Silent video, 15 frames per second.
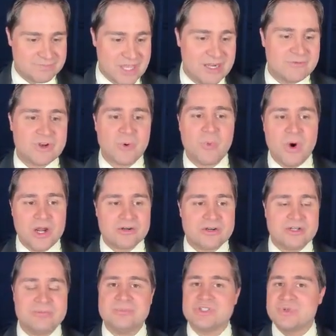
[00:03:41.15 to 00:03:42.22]
And if you're
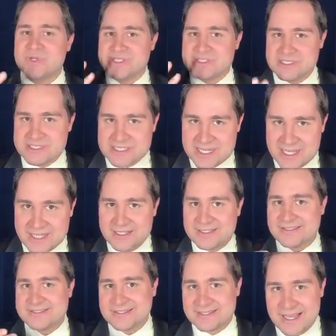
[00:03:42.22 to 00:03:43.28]
wondering between today,
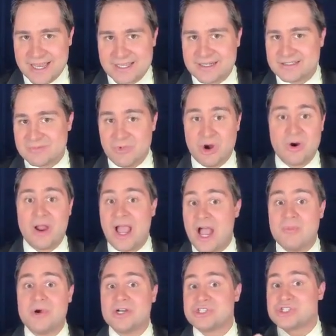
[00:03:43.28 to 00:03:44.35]
tonight, and tomorrow,
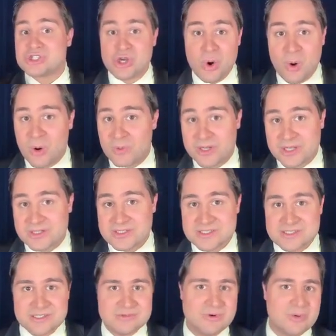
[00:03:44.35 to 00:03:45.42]
how much snow are we gonna
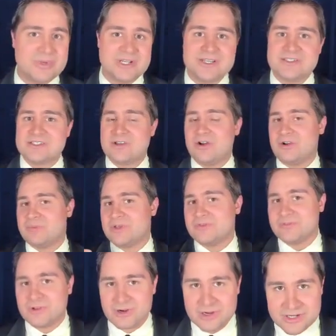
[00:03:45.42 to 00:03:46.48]
see? Well, because it's all gonna be
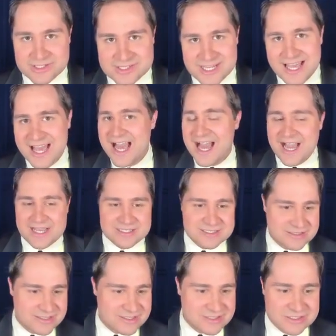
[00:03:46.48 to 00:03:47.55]
flurries,
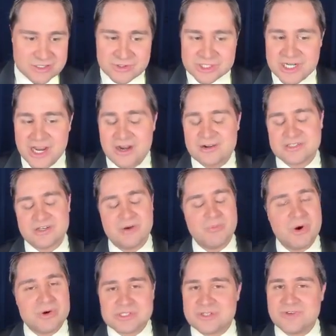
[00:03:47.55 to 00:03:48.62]
isolated snow showers, you know,
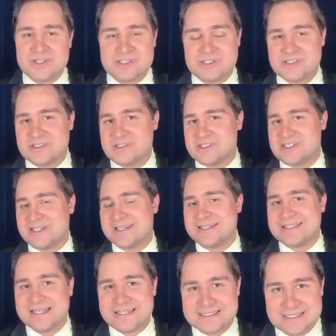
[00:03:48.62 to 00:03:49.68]
most of us are just gonna see a
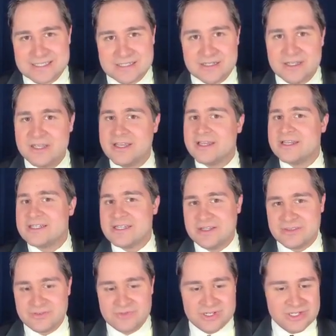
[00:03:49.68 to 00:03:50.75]
dusting,
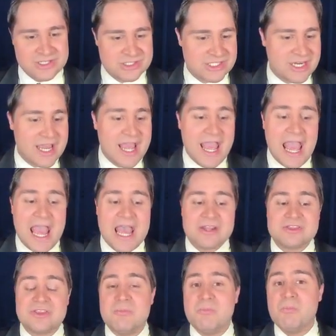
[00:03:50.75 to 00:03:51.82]
1/10 of an inch.
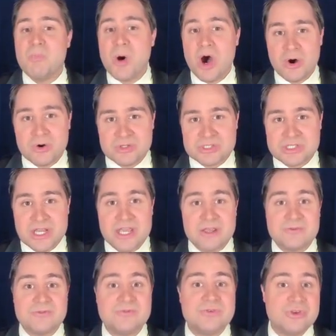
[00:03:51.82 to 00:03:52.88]
At the most,
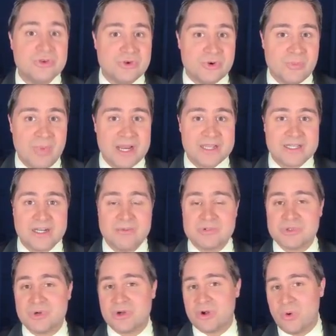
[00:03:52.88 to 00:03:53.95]
a few might get up
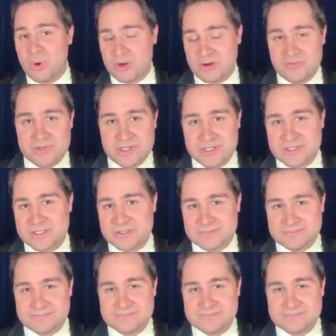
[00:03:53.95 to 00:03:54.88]
to 1/4 of an inch.